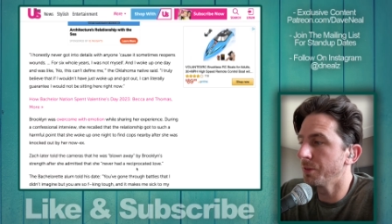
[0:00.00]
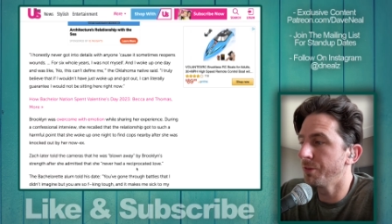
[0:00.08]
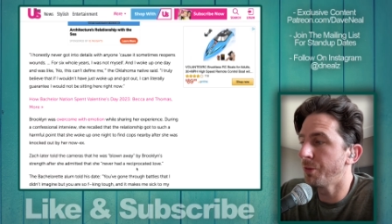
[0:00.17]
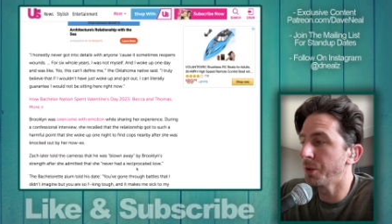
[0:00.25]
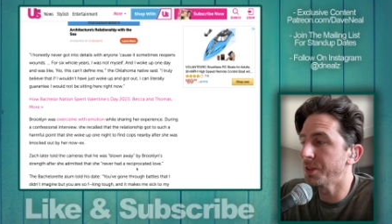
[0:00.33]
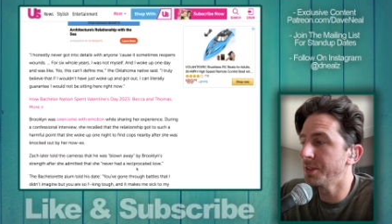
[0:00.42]

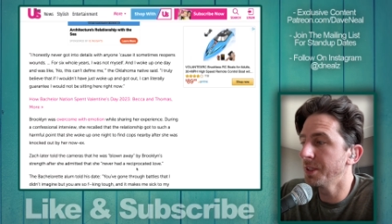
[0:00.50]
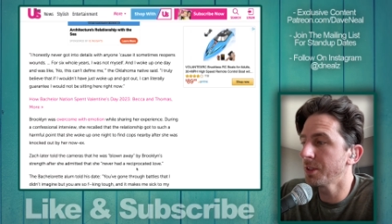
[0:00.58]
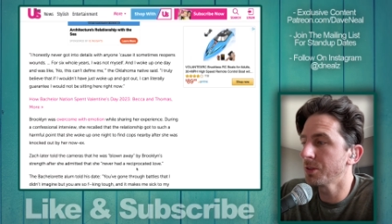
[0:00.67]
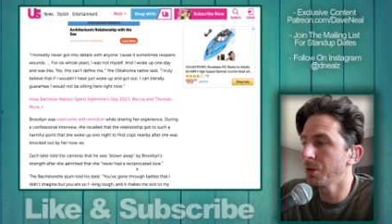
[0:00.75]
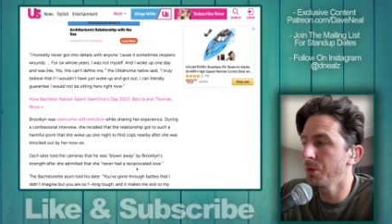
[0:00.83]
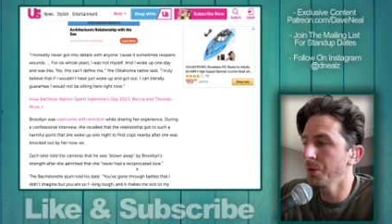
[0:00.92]
For
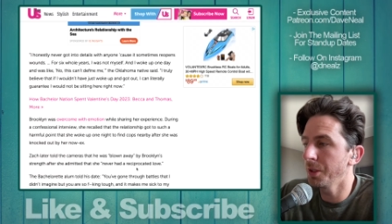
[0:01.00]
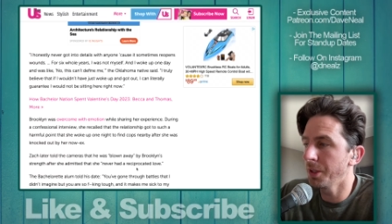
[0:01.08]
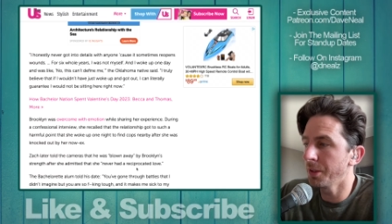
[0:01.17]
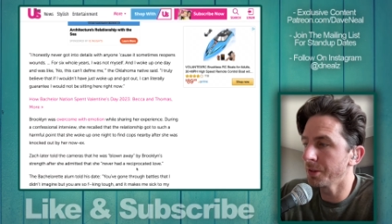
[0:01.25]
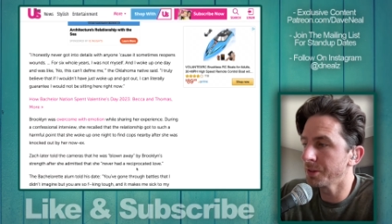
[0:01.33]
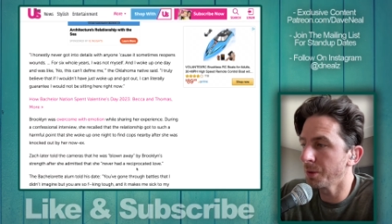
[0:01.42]
six whole
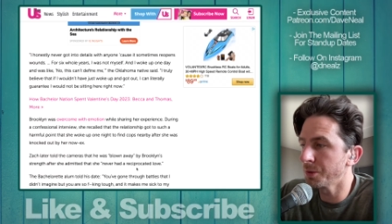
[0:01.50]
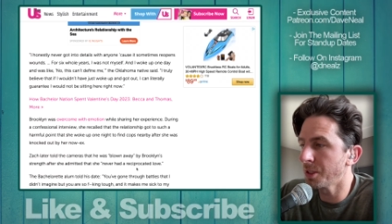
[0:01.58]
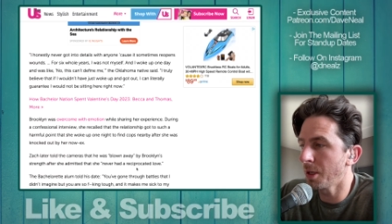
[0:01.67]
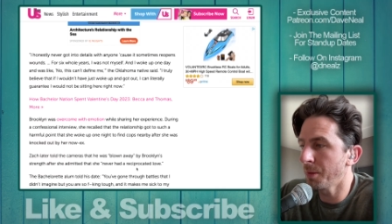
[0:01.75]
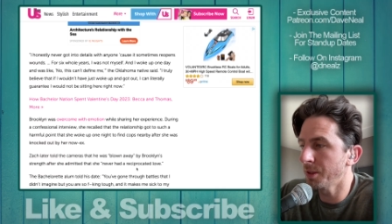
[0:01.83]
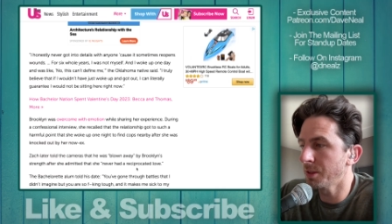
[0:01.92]
years, I was
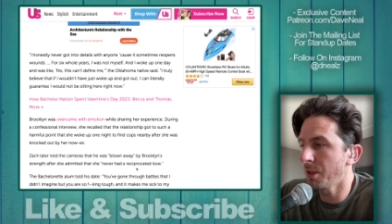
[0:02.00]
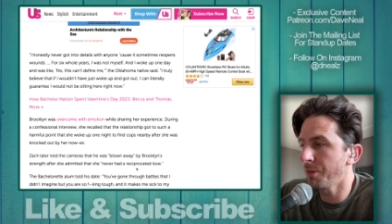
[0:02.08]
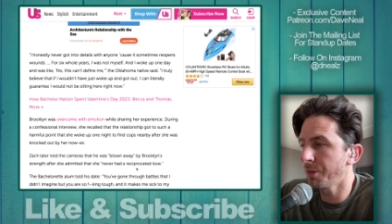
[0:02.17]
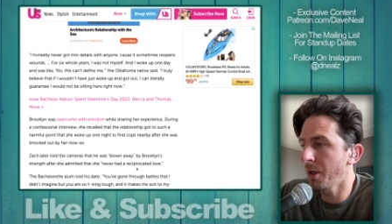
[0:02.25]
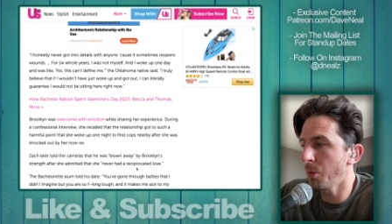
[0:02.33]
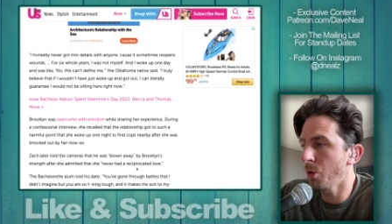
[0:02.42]
not
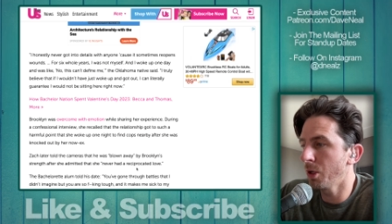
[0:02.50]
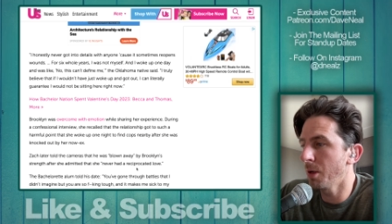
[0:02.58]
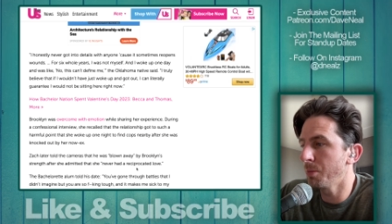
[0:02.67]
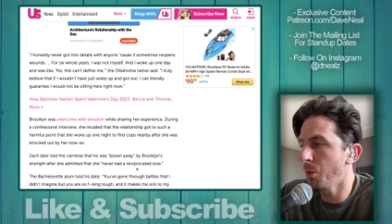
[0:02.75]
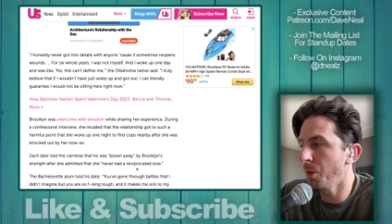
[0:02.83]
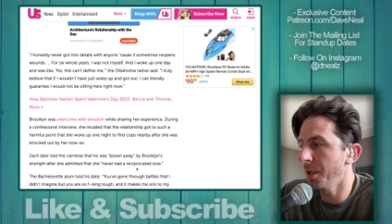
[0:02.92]
myself, and I woke
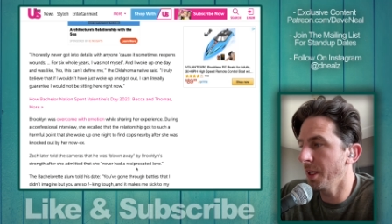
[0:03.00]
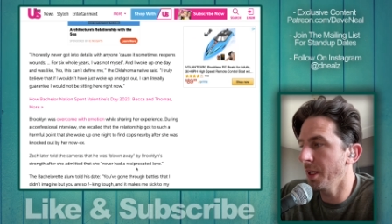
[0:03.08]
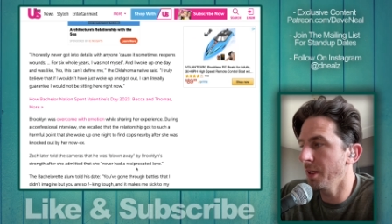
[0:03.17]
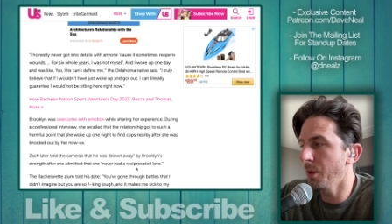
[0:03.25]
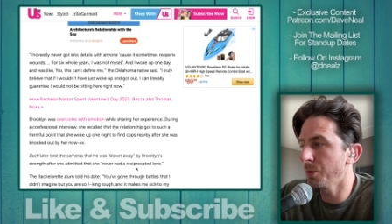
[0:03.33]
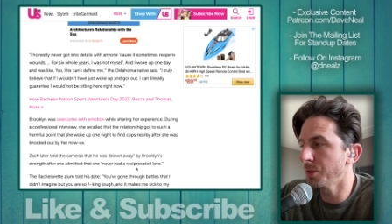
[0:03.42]
up one
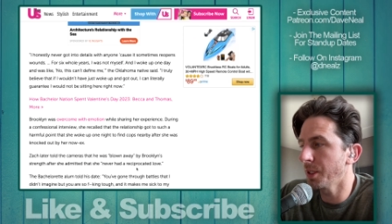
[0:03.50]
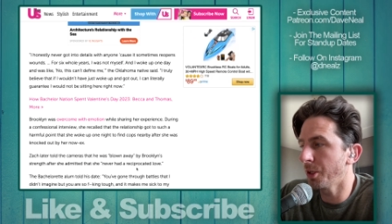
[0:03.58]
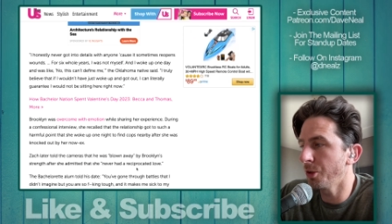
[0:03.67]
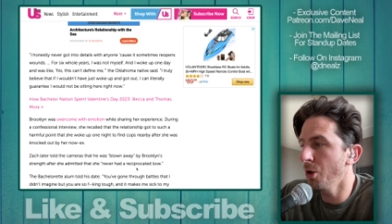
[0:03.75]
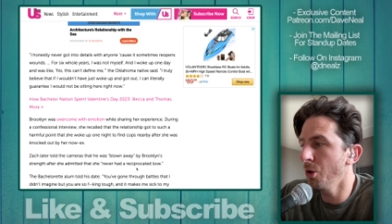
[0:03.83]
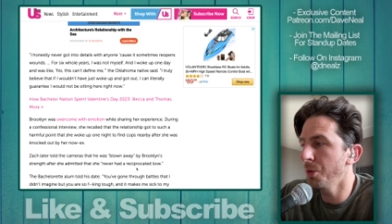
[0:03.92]
day and I was like,
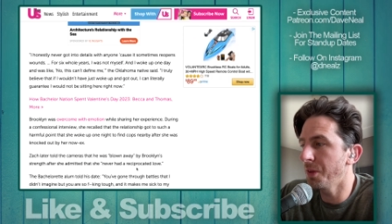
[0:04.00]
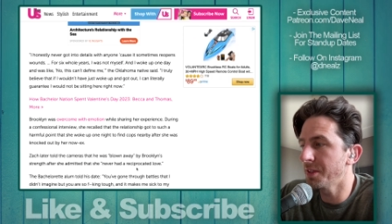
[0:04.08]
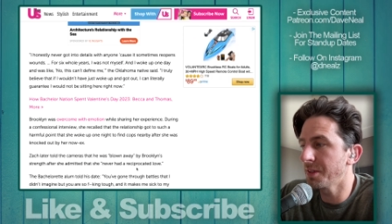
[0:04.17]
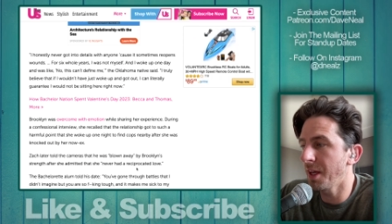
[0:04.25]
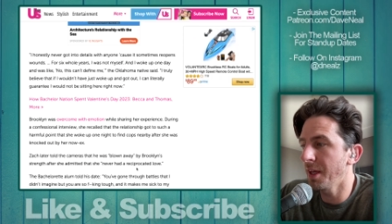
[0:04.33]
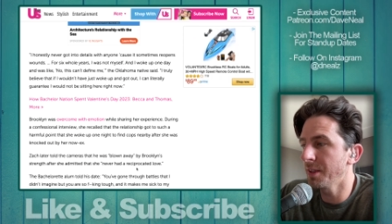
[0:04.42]
no,
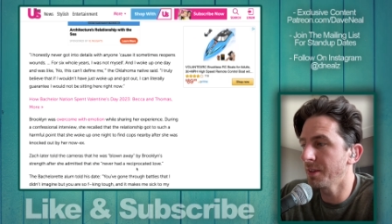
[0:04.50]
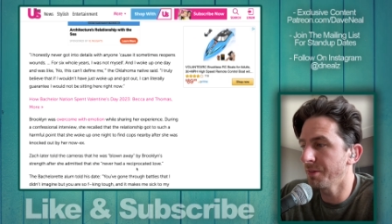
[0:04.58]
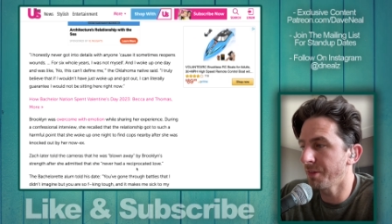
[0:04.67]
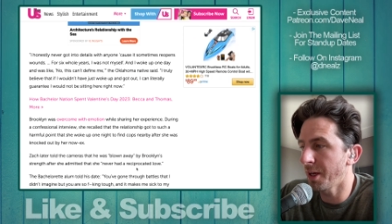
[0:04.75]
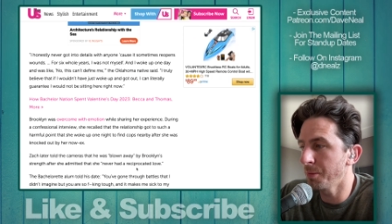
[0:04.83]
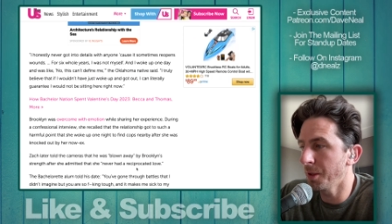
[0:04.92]
this can't
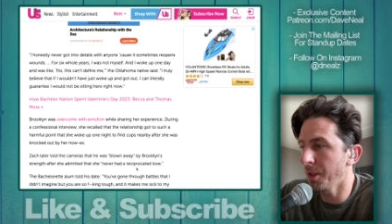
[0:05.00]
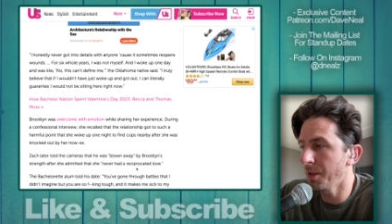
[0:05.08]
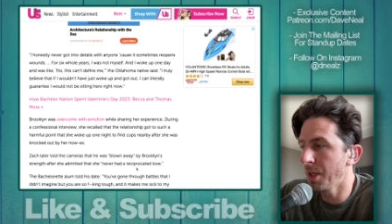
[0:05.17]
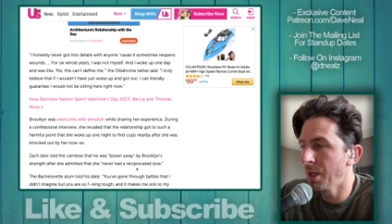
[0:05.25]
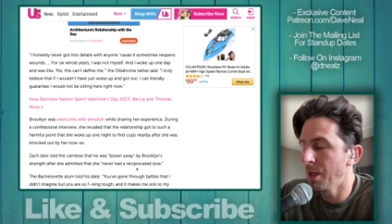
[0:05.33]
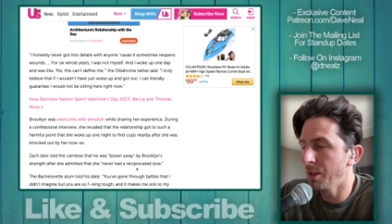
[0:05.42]
define me,
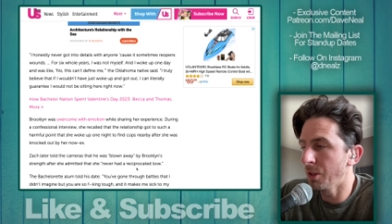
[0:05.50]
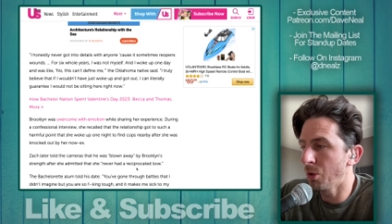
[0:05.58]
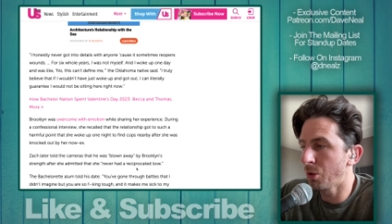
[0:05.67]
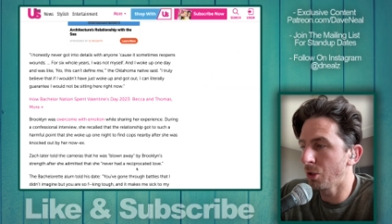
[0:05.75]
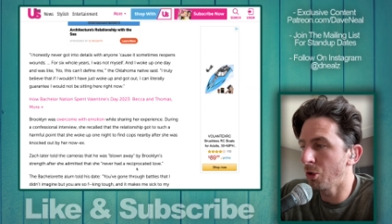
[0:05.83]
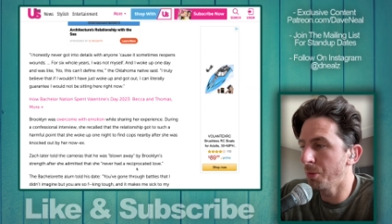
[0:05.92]
the
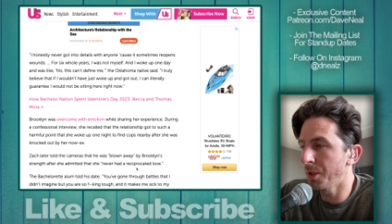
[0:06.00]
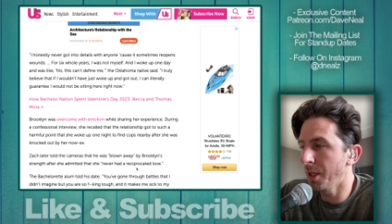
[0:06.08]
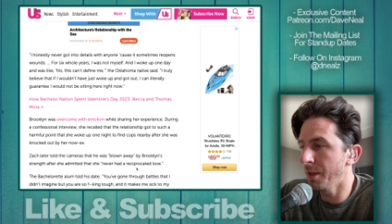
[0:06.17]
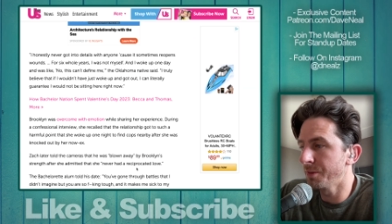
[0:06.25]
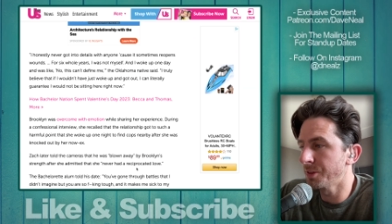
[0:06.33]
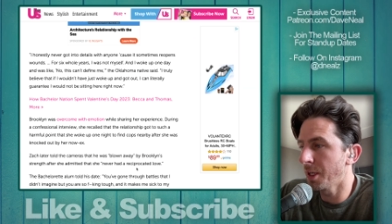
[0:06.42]
Oklahoma
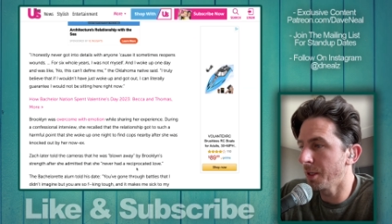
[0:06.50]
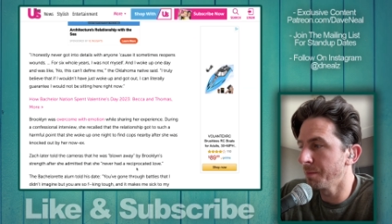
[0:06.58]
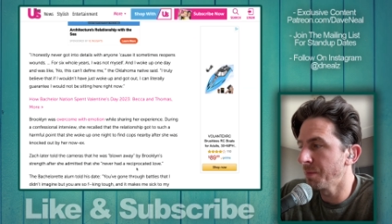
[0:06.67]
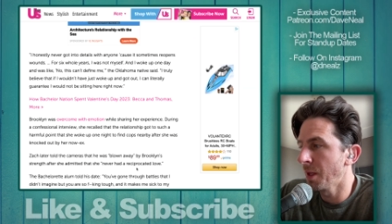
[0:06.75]
native said.